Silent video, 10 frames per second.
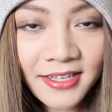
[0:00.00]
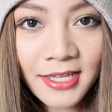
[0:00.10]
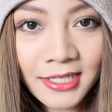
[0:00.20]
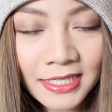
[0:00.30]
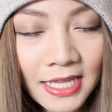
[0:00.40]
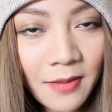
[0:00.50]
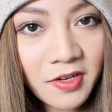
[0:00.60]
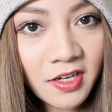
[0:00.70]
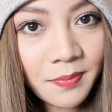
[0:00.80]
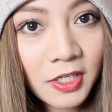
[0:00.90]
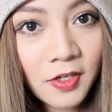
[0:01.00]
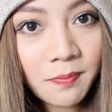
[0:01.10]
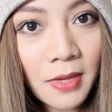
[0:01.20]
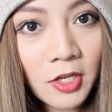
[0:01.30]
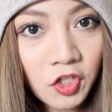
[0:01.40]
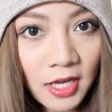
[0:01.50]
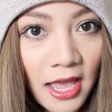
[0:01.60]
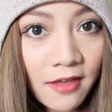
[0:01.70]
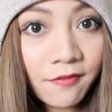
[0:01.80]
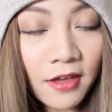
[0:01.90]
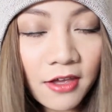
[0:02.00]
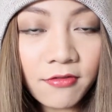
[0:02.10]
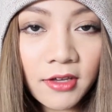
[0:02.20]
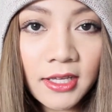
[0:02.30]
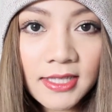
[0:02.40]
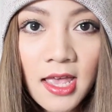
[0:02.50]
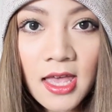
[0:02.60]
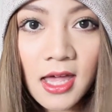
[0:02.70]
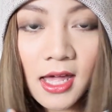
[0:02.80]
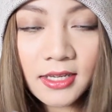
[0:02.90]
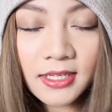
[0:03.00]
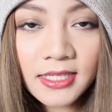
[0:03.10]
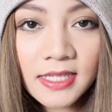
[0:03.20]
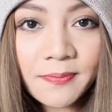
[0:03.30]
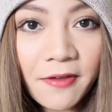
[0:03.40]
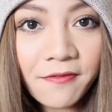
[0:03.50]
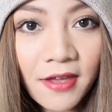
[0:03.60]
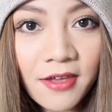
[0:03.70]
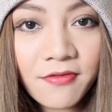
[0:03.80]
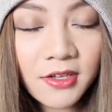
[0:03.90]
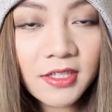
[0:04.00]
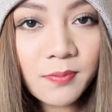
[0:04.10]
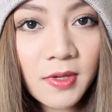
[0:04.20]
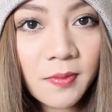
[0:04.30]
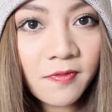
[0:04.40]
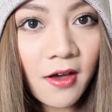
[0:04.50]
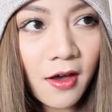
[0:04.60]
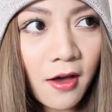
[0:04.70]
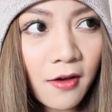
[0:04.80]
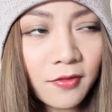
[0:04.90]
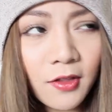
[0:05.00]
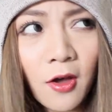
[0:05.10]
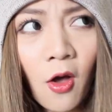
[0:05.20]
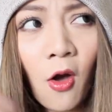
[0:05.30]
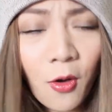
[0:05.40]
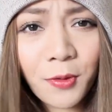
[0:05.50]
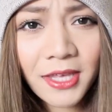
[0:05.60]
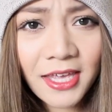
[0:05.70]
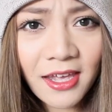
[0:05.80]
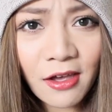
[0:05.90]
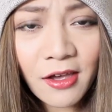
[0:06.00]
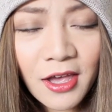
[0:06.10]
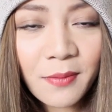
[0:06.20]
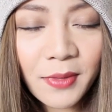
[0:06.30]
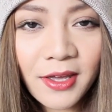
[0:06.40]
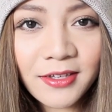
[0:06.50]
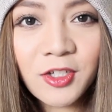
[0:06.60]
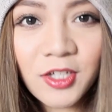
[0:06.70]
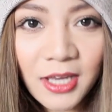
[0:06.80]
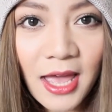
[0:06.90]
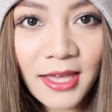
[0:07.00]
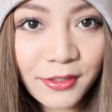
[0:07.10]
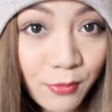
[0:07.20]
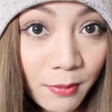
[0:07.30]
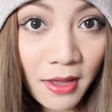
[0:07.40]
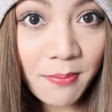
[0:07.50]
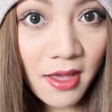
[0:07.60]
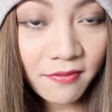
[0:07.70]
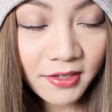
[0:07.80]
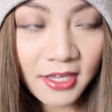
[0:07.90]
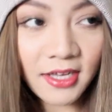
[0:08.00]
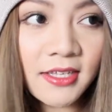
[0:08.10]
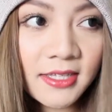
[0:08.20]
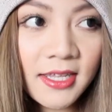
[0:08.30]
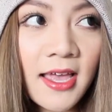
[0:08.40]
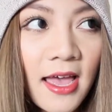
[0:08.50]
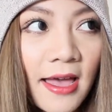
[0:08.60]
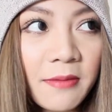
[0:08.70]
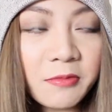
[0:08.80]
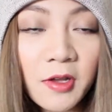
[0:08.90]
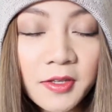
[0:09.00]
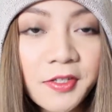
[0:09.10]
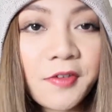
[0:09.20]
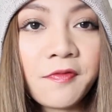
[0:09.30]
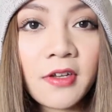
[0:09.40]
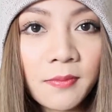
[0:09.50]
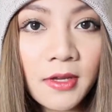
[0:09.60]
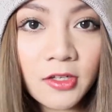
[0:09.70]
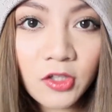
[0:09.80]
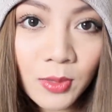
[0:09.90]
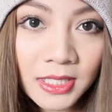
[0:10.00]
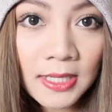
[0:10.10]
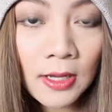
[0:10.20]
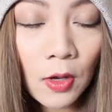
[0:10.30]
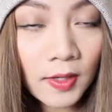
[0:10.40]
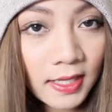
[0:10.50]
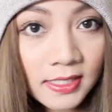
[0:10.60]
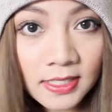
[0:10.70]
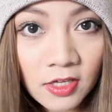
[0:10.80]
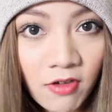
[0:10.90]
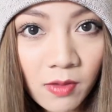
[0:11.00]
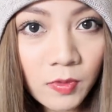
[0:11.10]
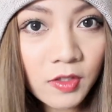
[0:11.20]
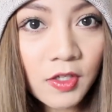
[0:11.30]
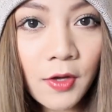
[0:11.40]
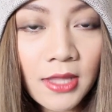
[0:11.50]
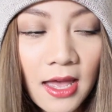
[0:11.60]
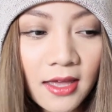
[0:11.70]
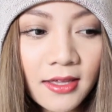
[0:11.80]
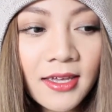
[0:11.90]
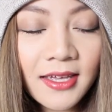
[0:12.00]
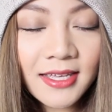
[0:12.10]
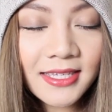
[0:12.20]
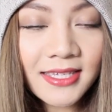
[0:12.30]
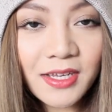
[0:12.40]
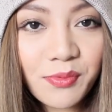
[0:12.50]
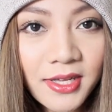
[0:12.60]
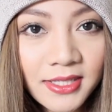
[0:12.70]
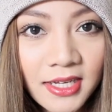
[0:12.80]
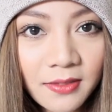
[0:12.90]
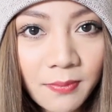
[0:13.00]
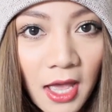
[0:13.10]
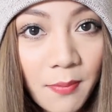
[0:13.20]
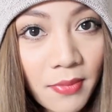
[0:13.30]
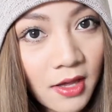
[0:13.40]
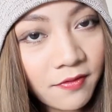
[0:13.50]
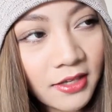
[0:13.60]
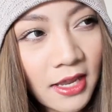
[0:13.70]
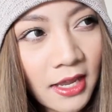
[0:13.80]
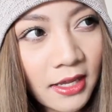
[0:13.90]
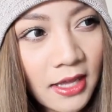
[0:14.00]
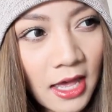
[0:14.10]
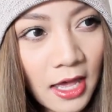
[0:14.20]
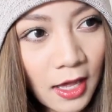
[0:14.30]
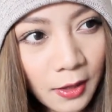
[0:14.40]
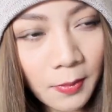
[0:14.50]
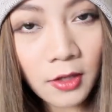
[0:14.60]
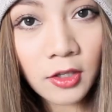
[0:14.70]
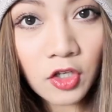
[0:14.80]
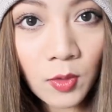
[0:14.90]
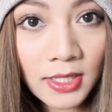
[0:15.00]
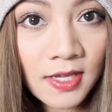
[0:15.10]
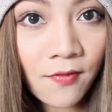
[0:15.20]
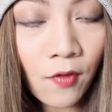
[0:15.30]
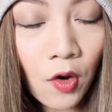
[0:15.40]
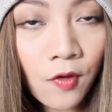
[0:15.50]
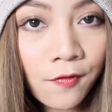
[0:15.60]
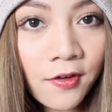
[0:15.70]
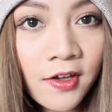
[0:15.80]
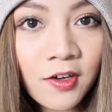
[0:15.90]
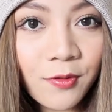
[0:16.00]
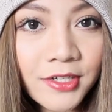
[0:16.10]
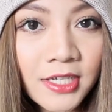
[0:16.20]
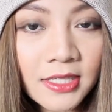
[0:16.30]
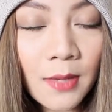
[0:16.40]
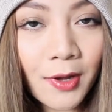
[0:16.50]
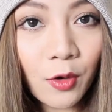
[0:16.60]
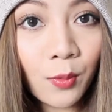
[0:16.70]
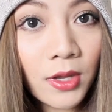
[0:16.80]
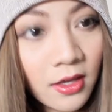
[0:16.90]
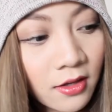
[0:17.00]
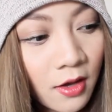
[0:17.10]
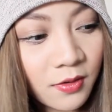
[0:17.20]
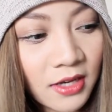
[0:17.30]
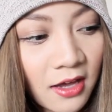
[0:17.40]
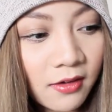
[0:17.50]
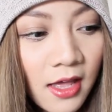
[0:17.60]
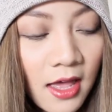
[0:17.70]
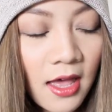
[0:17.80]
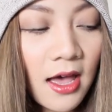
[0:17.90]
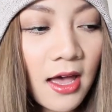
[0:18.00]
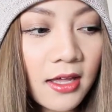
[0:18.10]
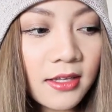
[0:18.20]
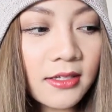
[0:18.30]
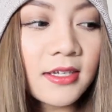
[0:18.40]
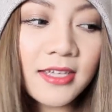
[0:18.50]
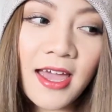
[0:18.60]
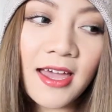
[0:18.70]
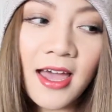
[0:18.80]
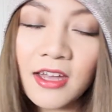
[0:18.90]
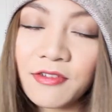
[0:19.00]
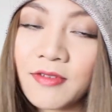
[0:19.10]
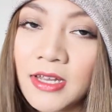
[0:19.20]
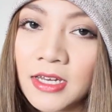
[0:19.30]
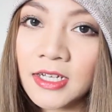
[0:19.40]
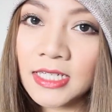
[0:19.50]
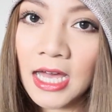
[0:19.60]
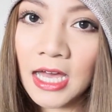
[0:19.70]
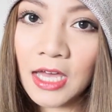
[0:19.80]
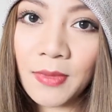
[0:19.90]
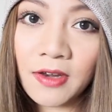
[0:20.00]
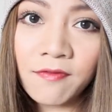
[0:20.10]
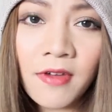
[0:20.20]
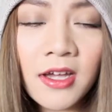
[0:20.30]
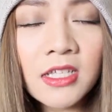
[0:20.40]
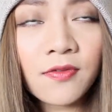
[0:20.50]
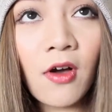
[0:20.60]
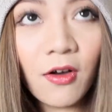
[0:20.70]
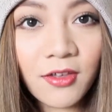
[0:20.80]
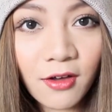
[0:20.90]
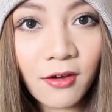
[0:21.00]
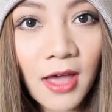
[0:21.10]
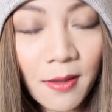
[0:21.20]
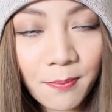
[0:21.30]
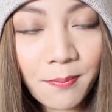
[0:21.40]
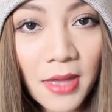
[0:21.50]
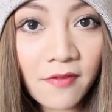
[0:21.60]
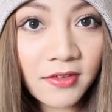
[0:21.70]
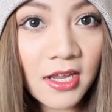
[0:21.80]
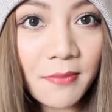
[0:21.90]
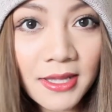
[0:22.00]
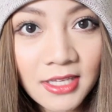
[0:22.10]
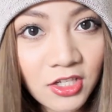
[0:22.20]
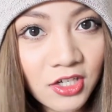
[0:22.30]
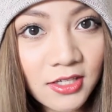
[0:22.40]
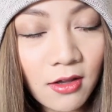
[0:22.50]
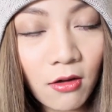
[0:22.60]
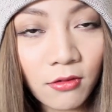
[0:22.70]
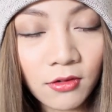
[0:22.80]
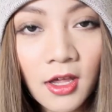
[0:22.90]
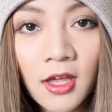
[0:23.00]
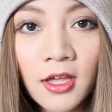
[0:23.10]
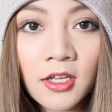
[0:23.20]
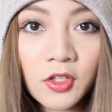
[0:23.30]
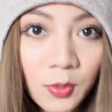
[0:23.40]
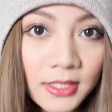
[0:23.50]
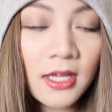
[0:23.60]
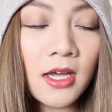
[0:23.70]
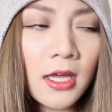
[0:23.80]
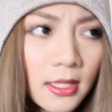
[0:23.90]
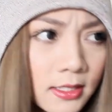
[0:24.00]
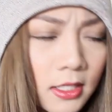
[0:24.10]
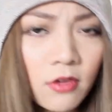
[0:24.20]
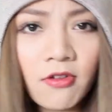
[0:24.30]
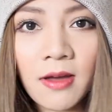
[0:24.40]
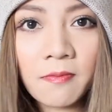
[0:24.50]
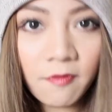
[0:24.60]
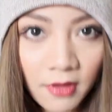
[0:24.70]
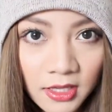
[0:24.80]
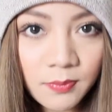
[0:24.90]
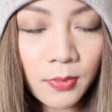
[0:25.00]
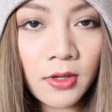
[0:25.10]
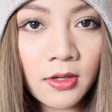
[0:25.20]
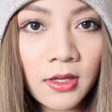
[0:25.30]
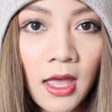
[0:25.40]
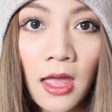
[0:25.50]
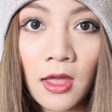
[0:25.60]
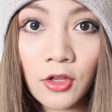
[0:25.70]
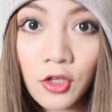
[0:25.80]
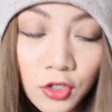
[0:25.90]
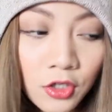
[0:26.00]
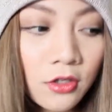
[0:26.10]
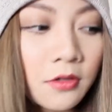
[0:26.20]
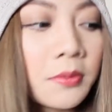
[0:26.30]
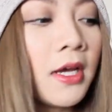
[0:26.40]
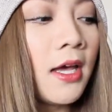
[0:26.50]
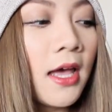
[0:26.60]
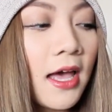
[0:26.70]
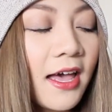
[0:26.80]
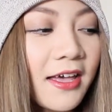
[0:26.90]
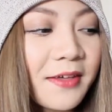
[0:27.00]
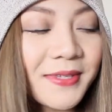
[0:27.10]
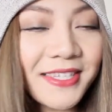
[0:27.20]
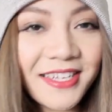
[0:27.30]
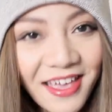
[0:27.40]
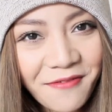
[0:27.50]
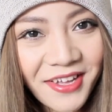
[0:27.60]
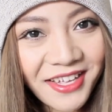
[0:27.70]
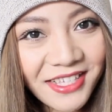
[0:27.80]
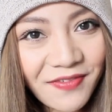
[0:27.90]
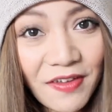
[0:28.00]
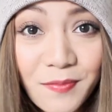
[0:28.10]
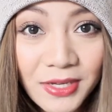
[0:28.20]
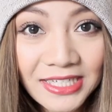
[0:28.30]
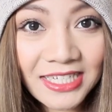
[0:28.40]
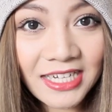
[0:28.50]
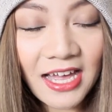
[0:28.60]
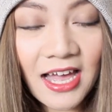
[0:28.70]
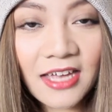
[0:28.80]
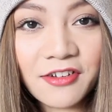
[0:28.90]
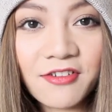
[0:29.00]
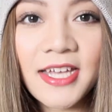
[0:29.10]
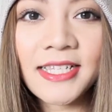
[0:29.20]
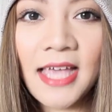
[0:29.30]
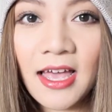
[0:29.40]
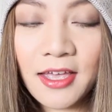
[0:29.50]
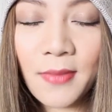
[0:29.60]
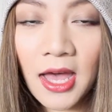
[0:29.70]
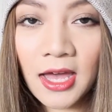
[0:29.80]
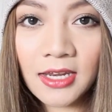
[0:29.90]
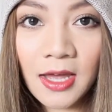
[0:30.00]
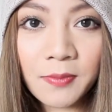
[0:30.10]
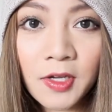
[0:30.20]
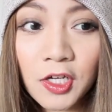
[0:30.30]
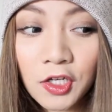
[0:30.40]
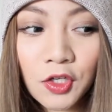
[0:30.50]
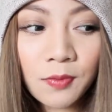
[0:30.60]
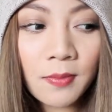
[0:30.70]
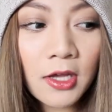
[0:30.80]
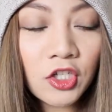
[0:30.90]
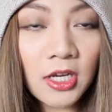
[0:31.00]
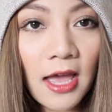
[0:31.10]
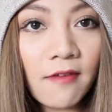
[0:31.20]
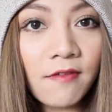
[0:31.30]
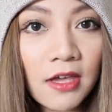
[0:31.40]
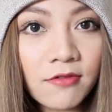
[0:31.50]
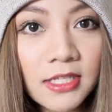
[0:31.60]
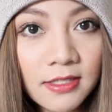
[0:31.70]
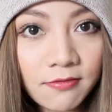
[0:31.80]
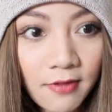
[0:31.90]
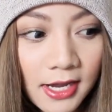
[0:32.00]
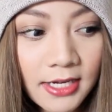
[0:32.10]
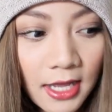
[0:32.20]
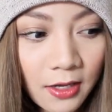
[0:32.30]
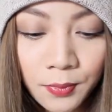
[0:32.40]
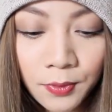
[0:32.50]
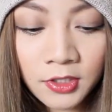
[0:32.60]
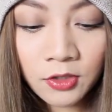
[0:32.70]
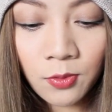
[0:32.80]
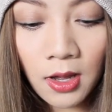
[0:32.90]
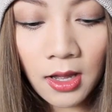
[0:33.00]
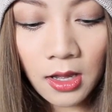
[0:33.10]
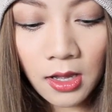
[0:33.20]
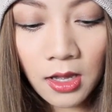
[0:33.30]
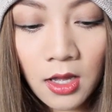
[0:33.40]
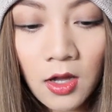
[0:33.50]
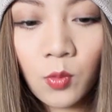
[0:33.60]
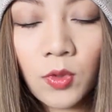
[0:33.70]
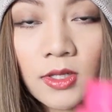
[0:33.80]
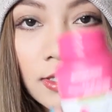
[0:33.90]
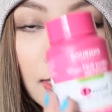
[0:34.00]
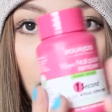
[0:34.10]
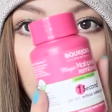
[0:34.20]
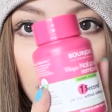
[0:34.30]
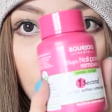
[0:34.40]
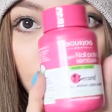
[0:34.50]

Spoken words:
so today I'm going to be doing my July favourites, and this is my favourite month of the whole year because July is when my birthday is. And those who follow me on Twitter or Instagram will know that I celebrated my birthday on the 24th, which is about a week ago now. And yeah, I had a really good time, and thanks for all your birthday messages on Twitter, Instagram, Facebook, YouTube. So yeah, thanks very much. I had a great time, and I'm gonna do my July favourites right now. Bourjois 1 second